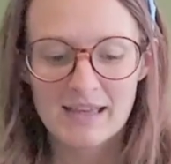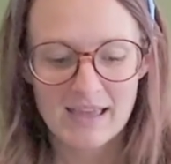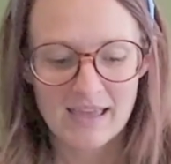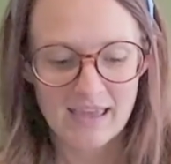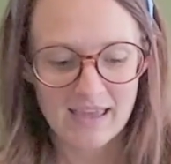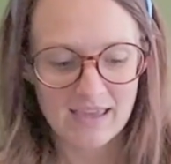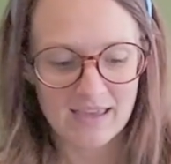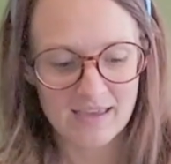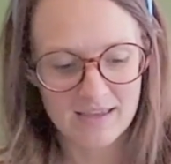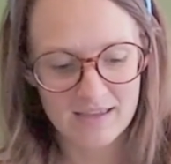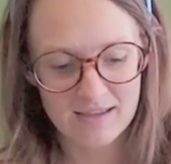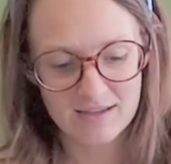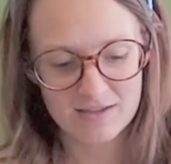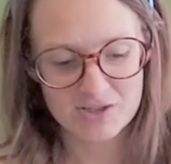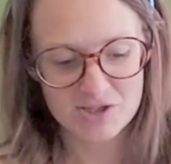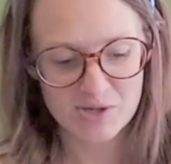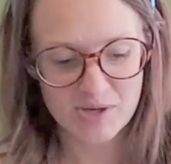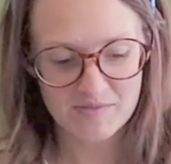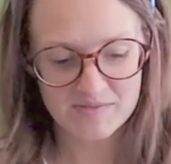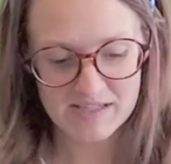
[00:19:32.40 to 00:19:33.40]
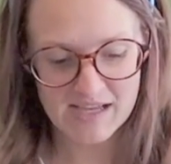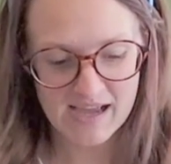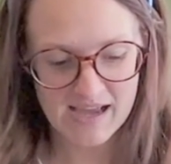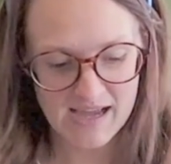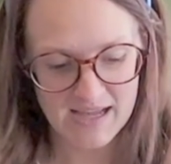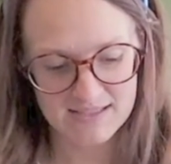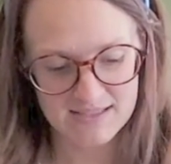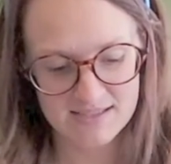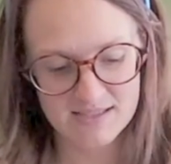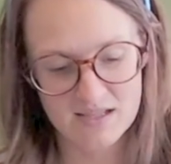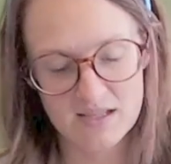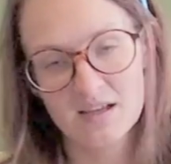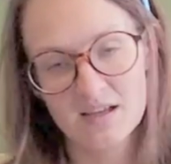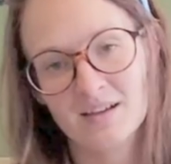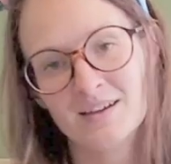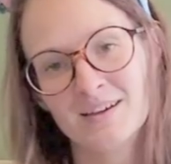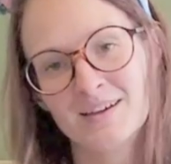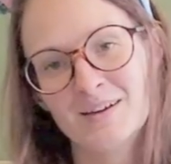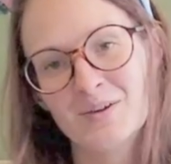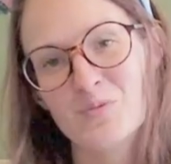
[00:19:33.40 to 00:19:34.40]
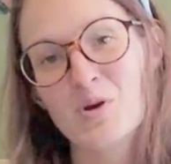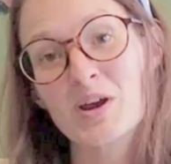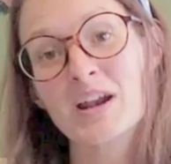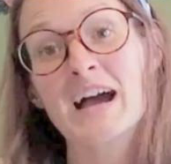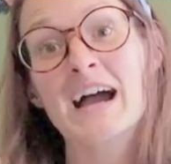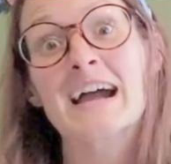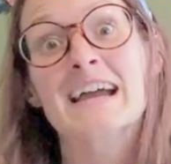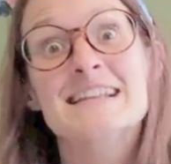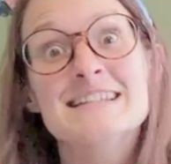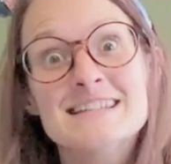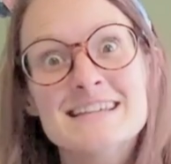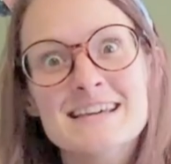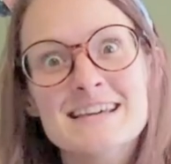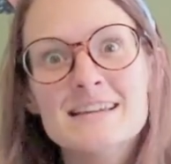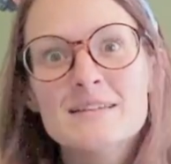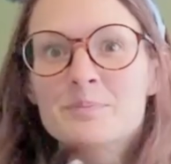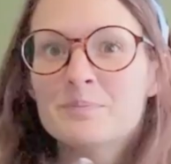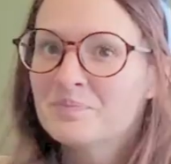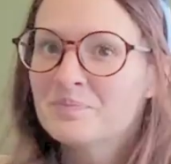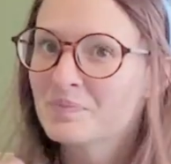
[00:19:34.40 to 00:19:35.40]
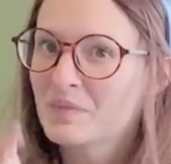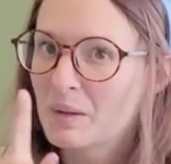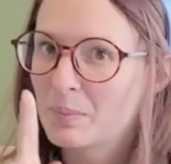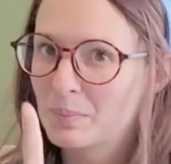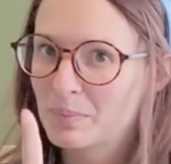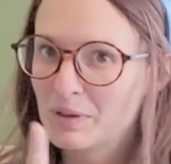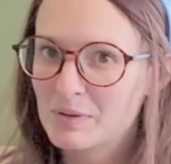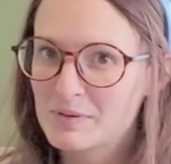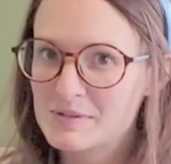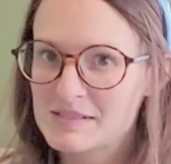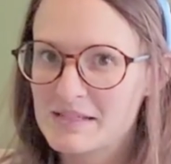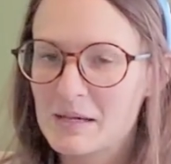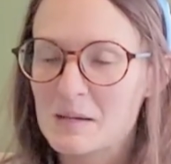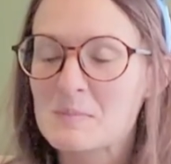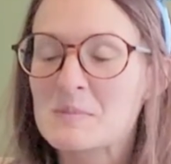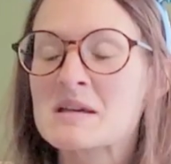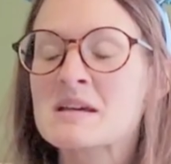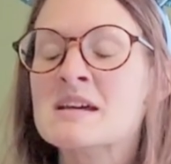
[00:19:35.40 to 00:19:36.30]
and you have to ask what I did pro tip,